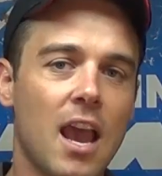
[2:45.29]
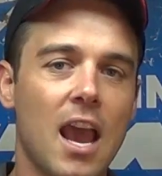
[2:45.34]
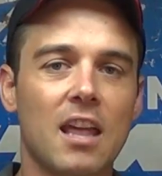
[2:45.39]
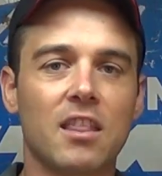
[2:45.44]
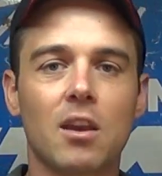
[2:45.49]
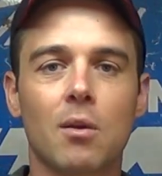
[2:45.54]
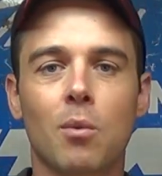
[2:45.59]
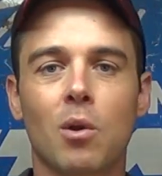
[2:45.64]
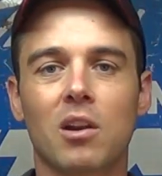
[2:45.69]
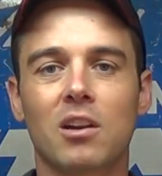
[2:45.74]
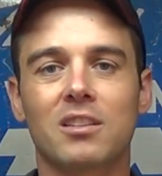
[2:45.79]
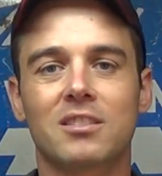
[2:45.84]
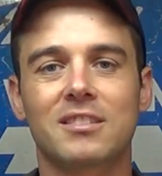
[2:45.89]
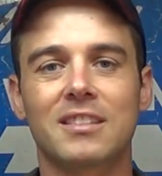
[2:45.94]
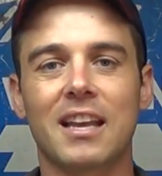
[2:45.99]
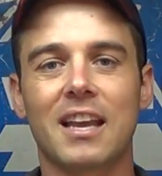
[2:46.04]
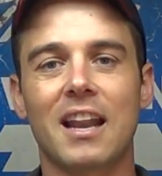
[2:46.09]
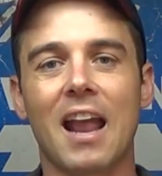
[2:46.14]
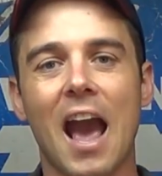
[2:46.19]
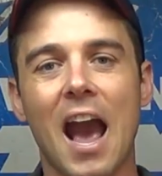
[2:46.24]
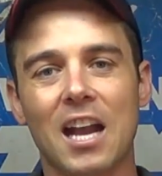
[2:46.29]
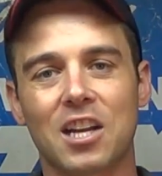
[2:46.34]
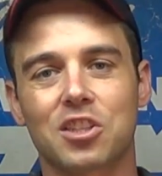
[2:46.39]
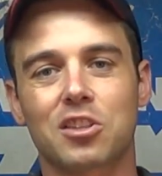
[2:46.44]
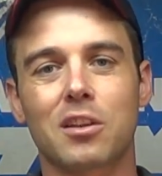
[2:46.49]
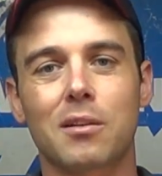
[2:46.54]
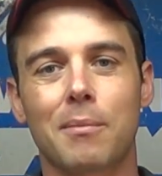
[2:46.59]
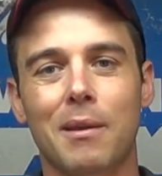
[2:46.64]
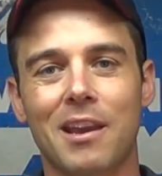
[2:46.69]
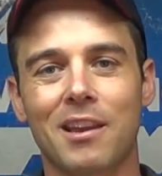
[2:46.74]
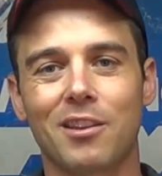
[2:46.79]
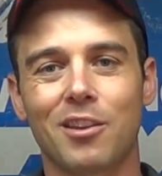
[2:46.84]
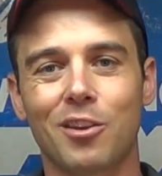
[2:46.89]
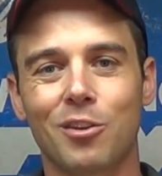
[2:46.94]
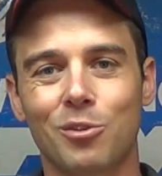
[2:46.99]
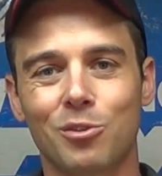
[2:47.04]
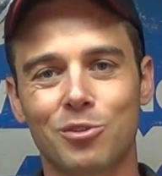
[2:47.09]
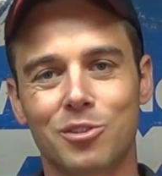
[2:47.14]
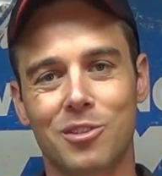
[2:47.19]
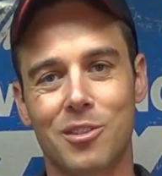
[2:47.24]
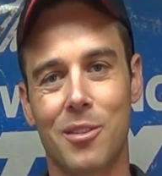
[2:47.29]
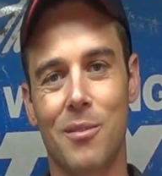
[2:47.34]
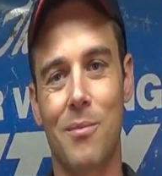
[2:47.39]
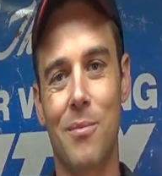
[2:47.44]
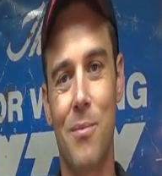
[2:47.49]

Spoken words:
and then we're going to see it actually being used.